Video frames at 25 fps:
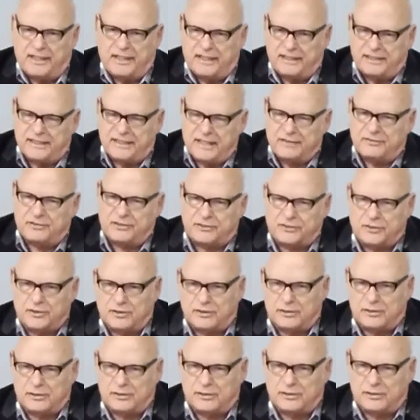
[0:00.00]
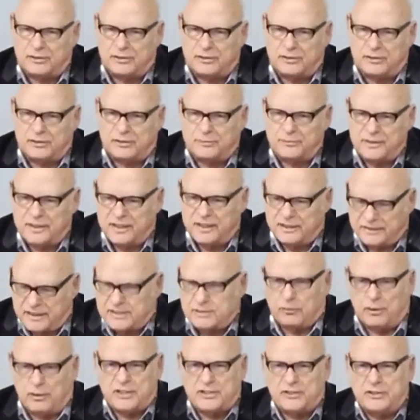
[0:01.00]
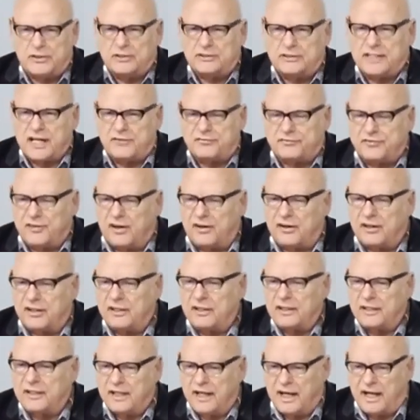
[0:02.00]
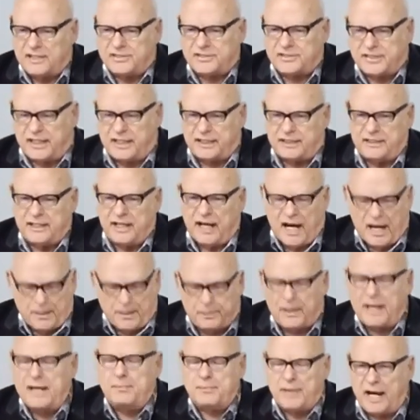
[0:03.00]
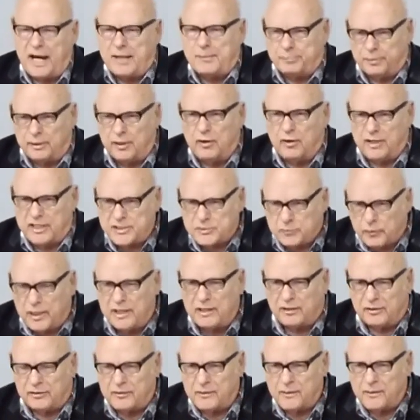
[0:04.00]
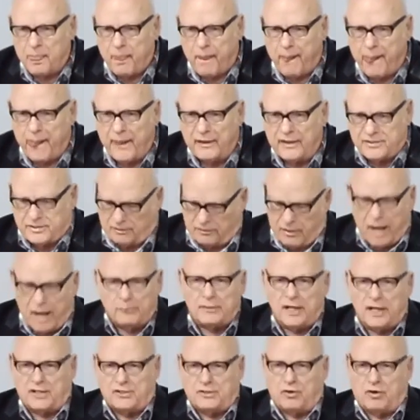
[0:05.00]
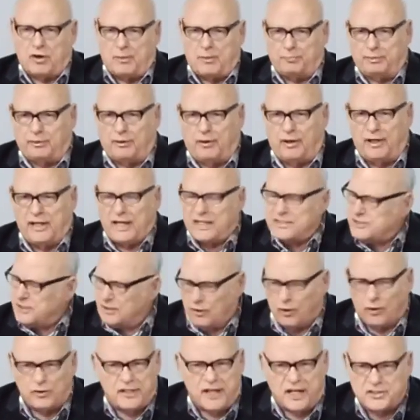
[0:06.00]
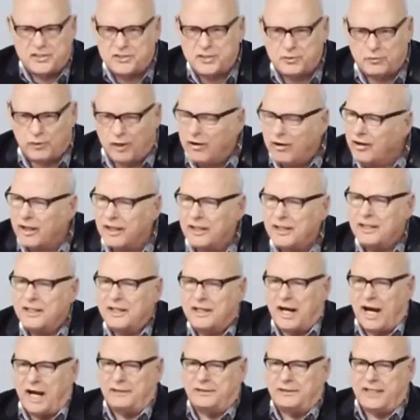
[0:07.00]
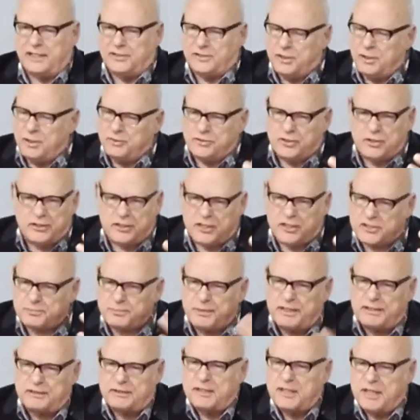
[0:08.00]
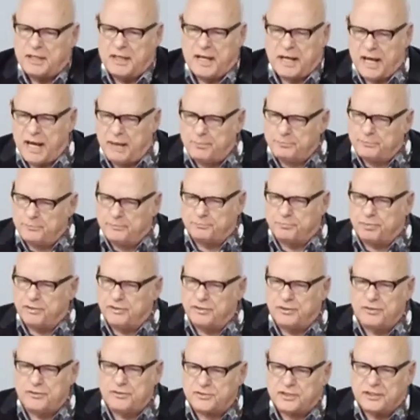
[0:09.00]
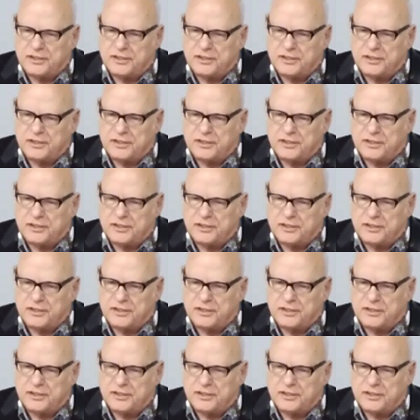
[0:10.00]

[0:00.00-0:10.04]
and give it to them. They said, what are you doing that for? I said, I pay my employees well. He said, I'm not your employee. I said, oh, yes, you are. I said, you, you just been helping produce